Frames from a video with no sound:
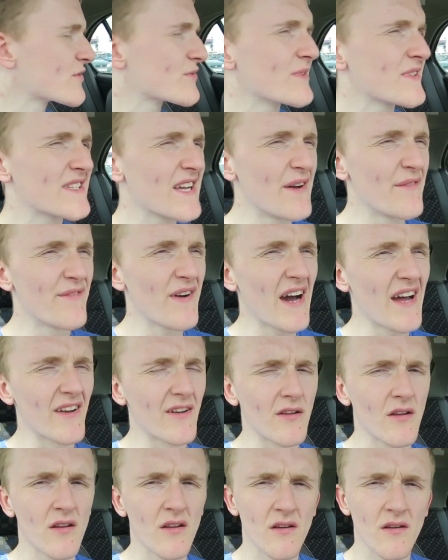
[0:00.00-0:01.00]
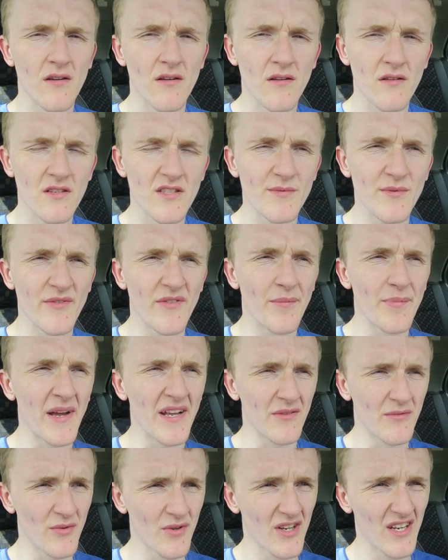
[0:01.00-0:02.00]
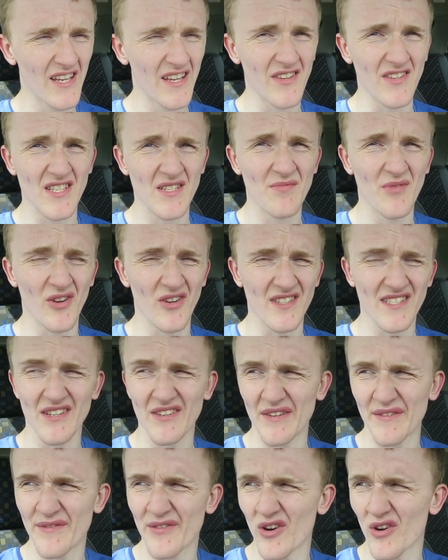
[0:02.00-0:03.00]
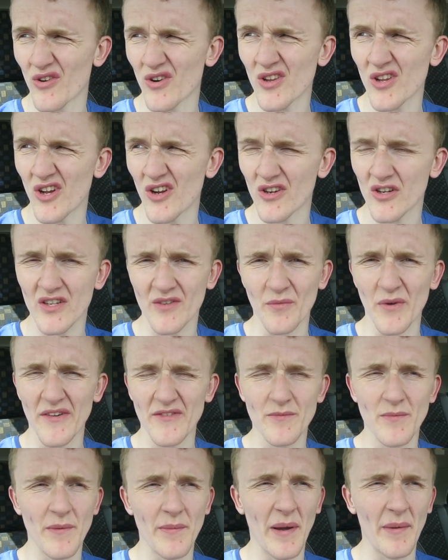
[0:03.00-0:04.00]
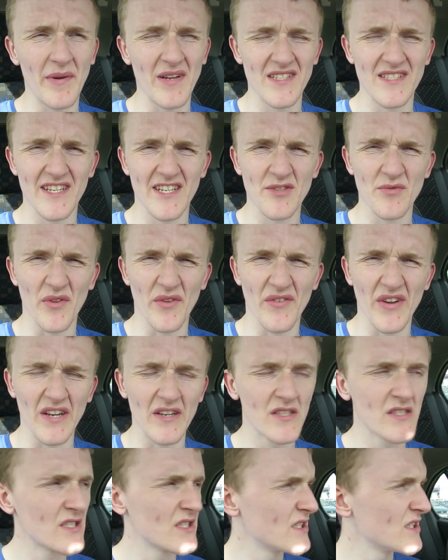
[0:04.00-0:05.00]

So we need to get a van to move the bed. We're gonna get this morning. It's only 4 o'clock, and we have to be back by 6 with the van.